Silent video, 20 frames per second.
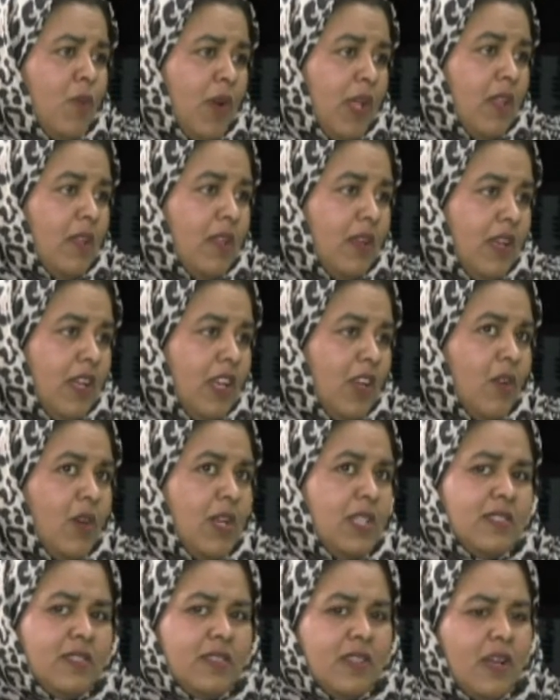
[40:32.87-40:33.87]
well,
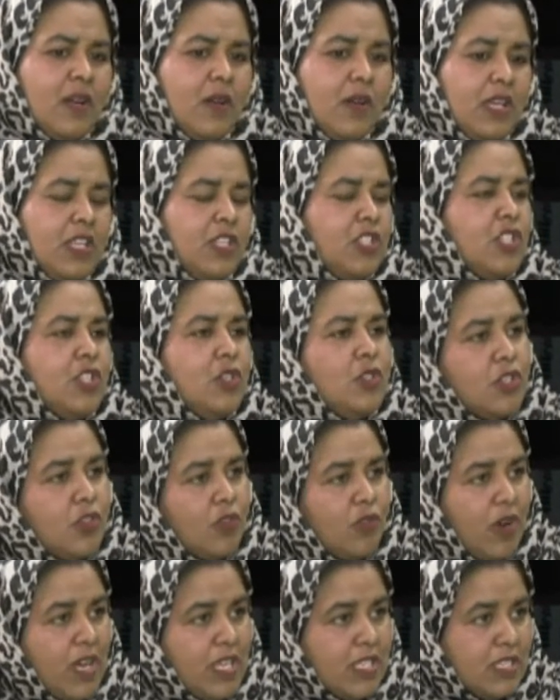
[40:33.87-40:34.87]
it's
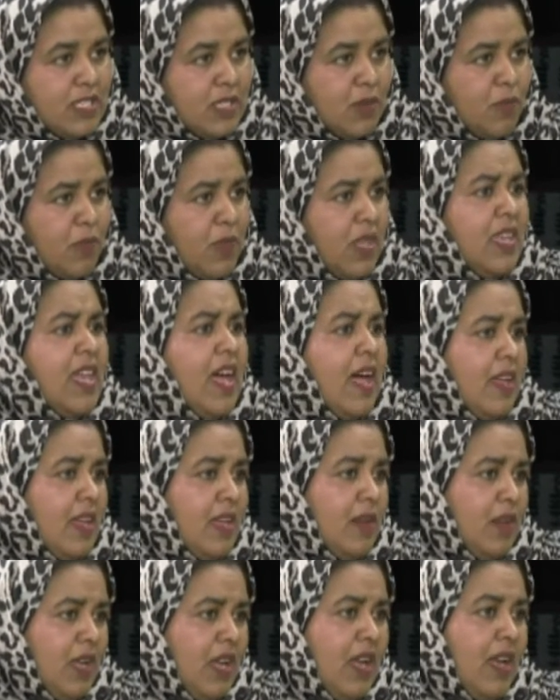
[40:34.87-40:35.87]
institutional racism. Yeah,
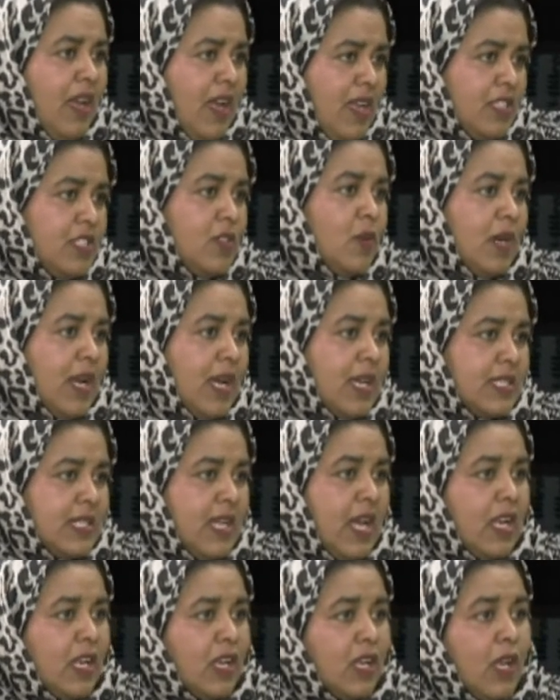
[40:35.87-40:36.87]
it is to an
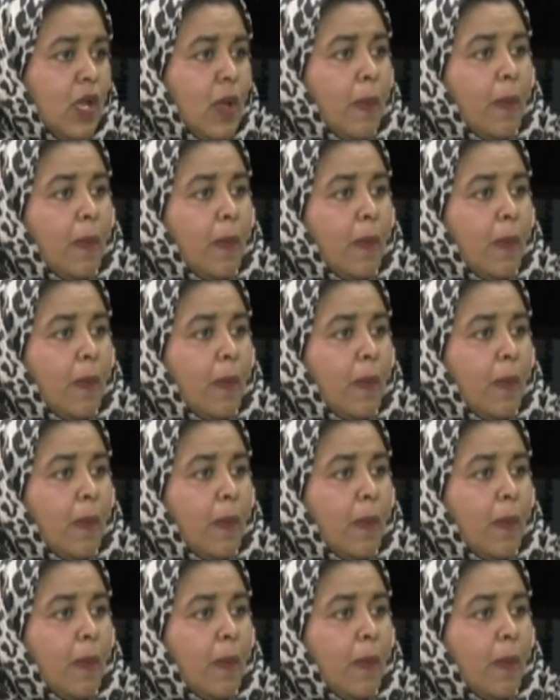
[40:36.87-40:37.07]
extent.